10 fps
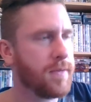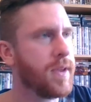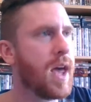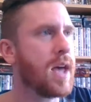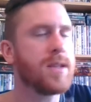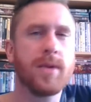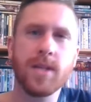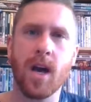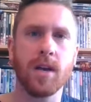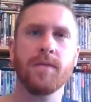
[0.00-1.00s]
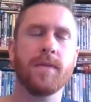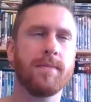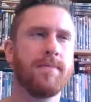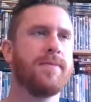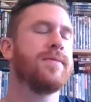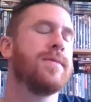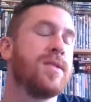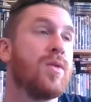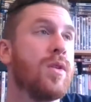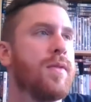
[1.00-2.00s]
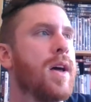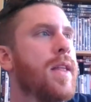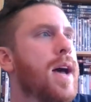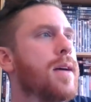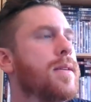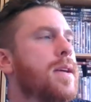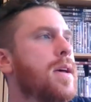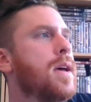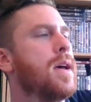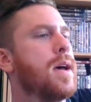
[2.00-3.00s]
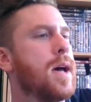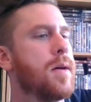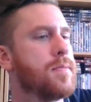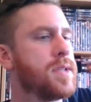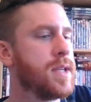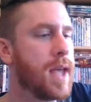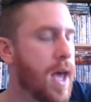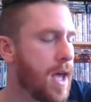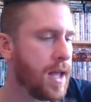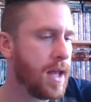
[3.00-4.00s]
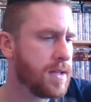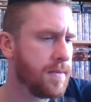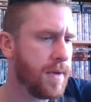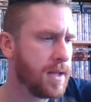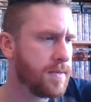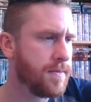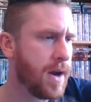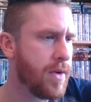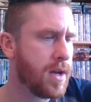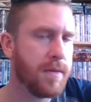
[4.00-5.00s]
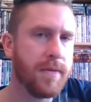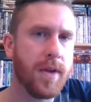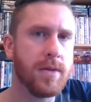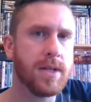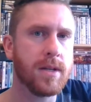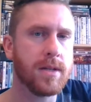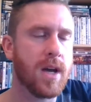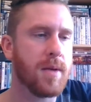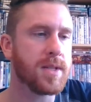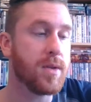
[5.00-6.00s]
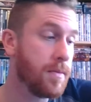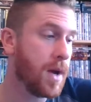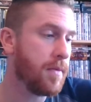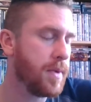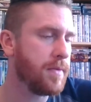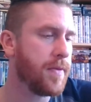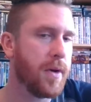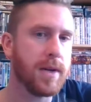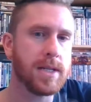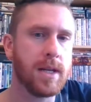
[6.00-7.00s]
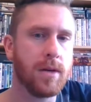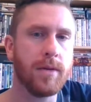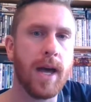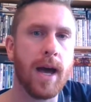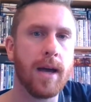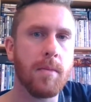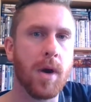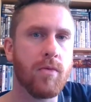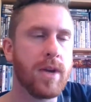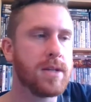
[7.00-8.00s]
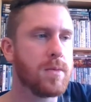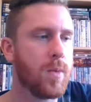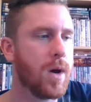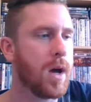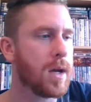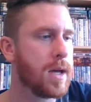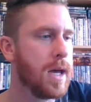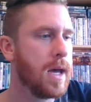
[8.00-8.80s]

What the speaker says: Yeah, so it's kind of sort of like that. So yeah, it's very confusing at times. So I've been focusing on that in my recent work.